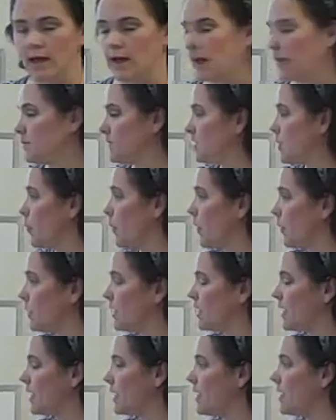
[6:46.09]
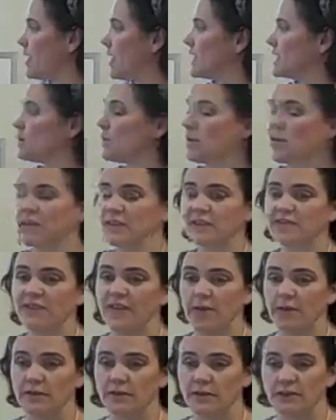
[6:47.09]
So what we did is we
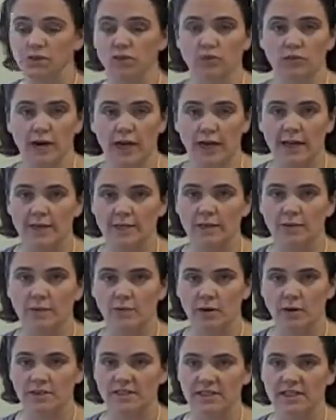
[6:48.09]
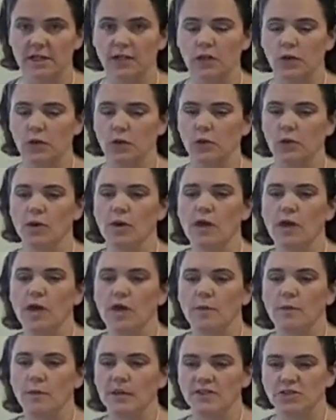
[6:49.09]
found this great person who
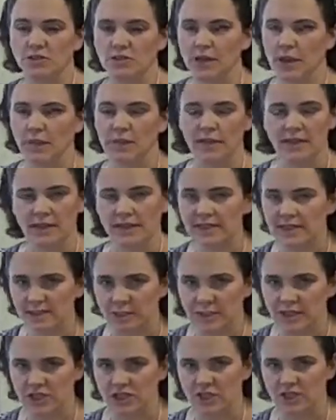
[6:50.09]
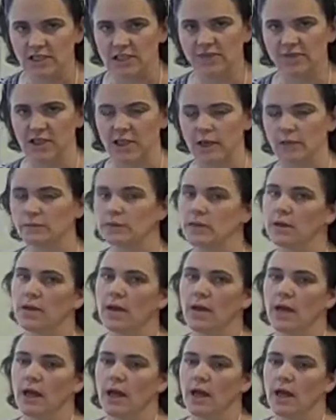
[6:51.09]
mentored them and did speeches for them.
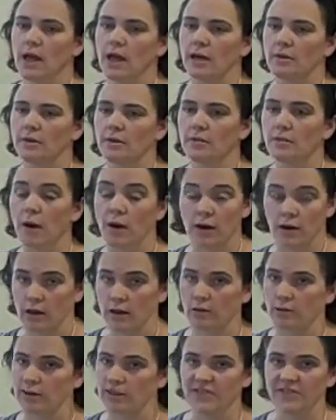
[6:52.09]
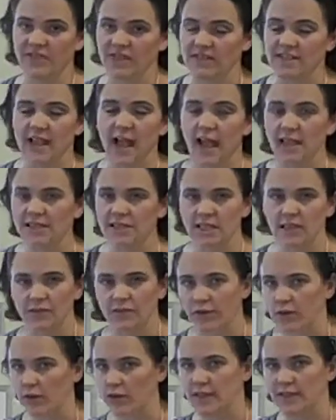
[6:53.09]
Martineau, he's fantastic. If
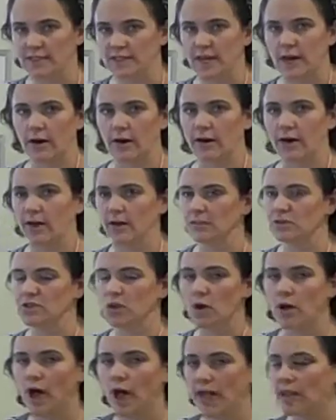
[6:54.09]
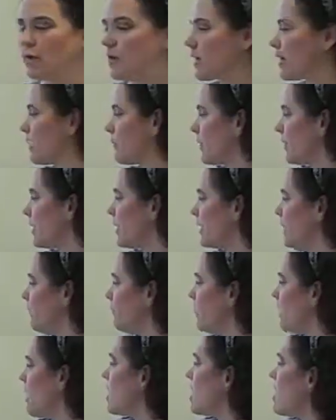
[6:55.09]
you're in his area, I would highly recommend him.
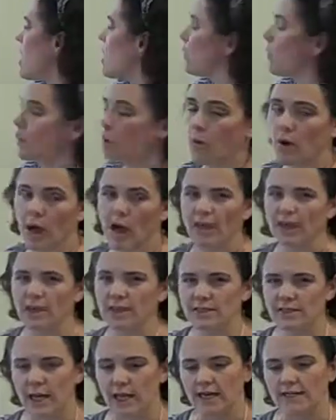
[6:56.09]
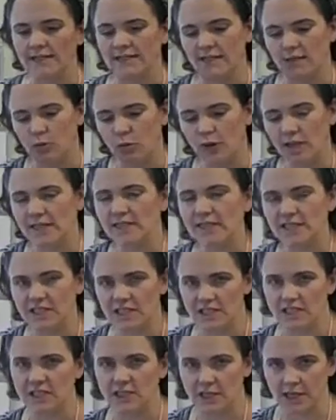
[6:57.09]
But what I looked at is I said, what is he
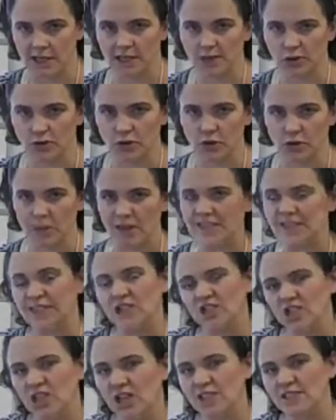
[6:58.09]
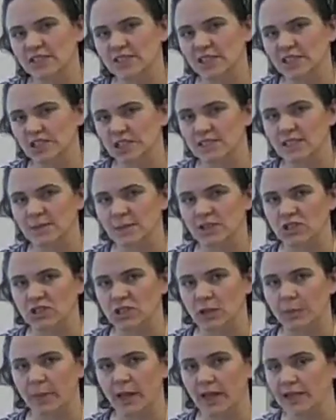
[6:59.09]
teaching in his group? Is he just teaching speech and
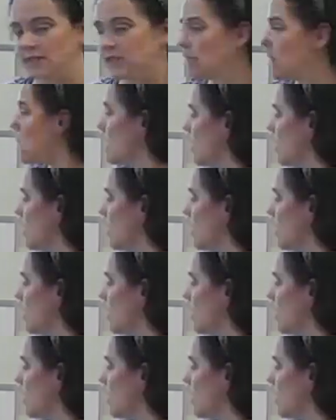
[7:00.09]
debate?